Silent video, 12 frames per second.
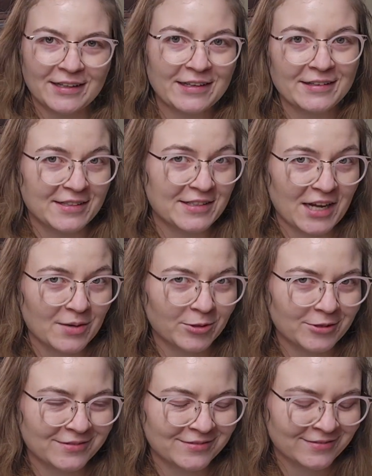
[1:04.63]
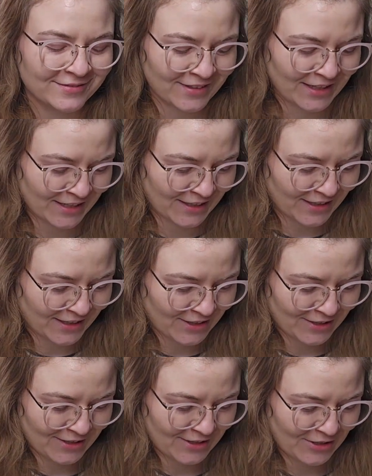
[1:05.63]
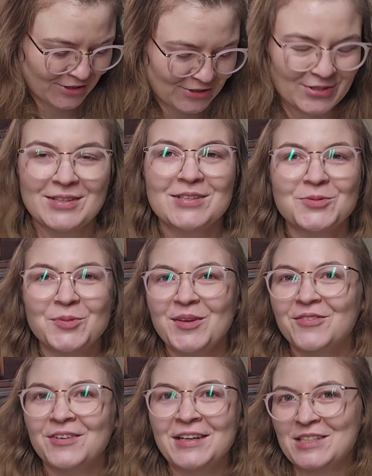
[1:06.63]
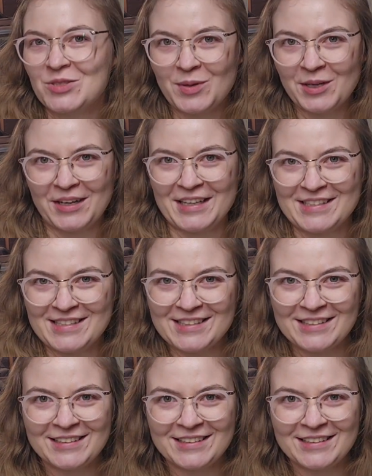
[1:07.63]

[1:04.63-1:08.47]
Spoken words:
in the table. So this will be a fun experience.